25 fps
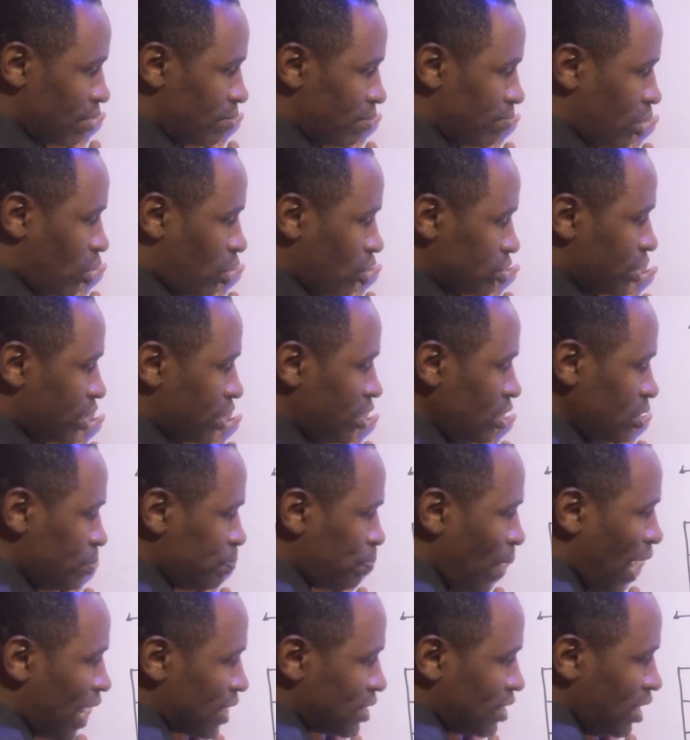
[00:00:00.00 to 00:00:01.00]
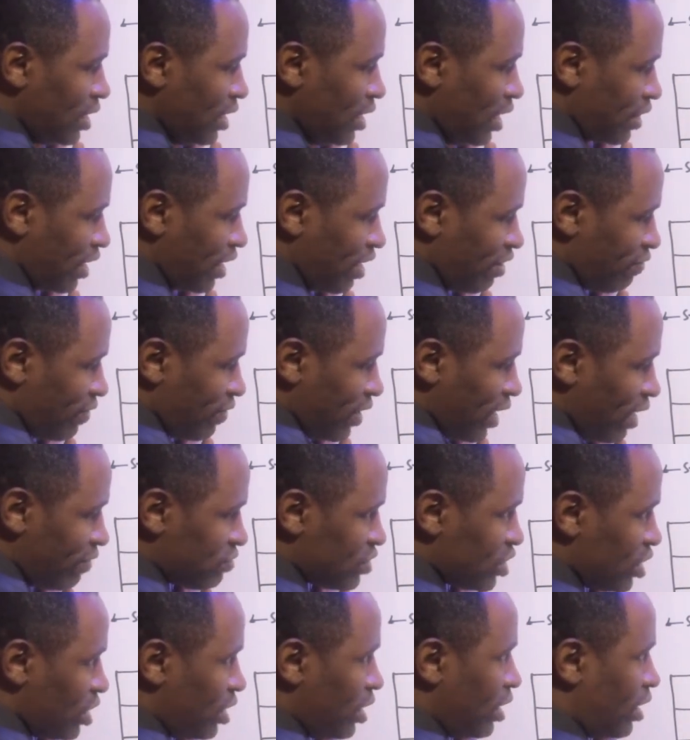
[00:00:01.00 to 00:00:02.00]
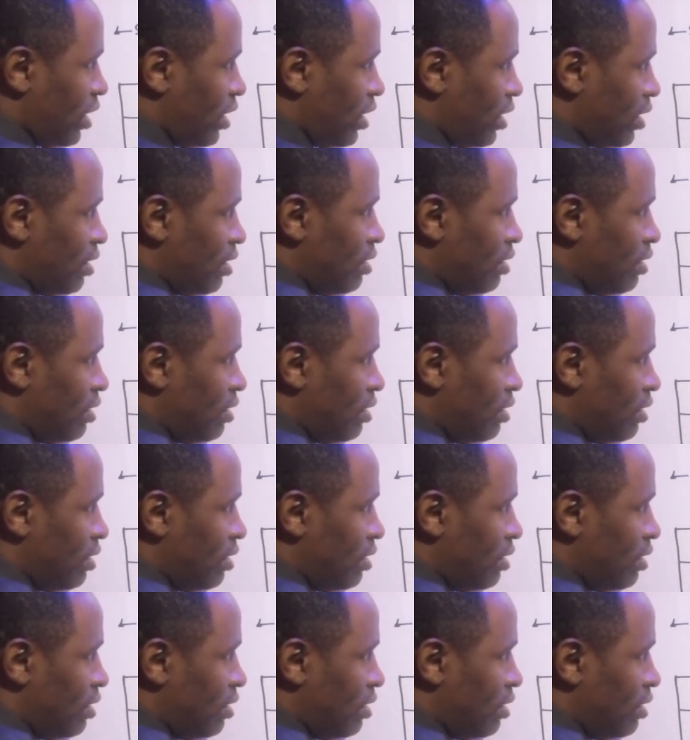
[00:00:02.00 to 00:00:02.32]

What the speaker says: because this part here that I've left here,